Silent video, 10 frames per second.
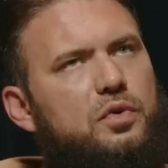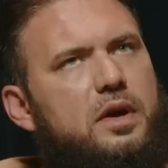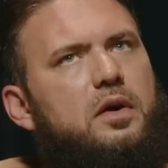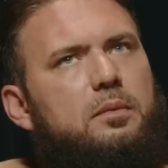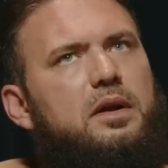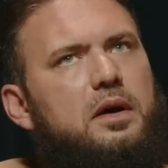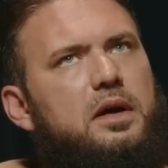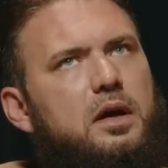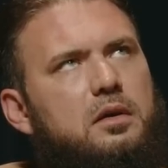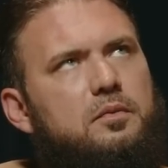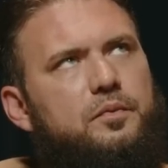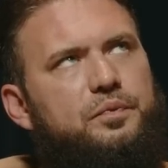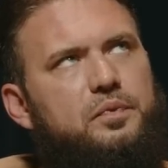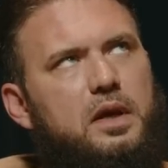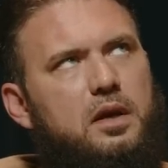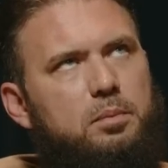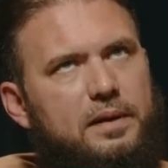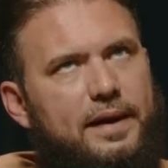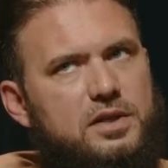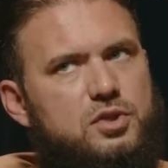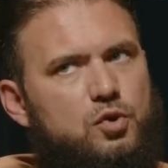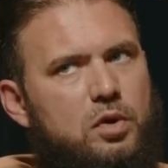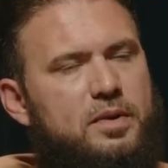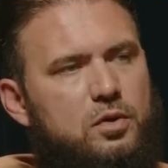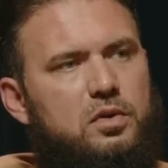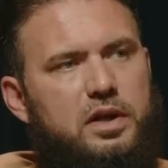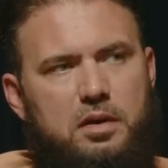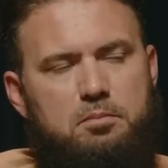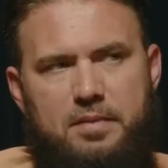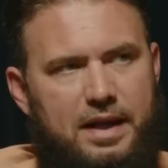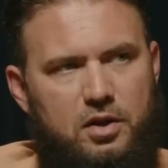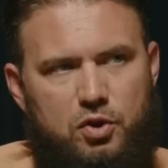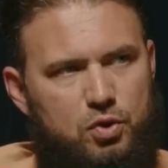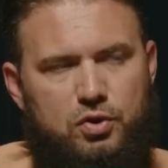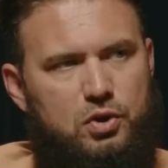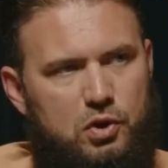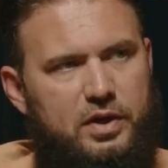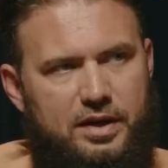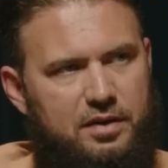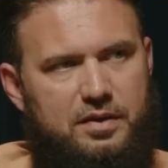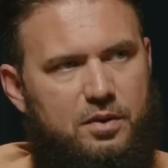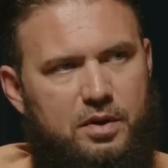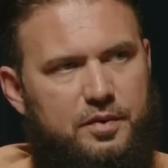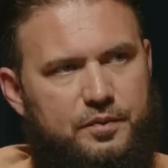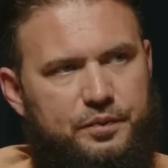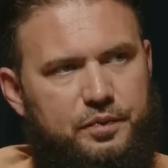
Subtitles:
No doubt, but again, it applies to women only. Men don't look at it that way.